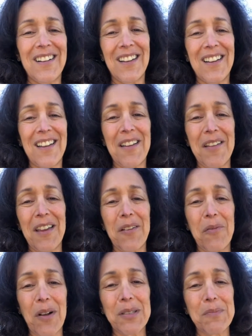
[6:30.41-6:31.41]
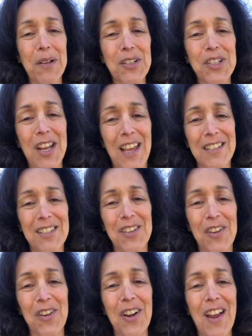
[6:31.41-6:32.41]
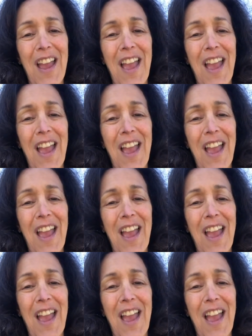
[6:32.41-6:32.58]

it was much tastier,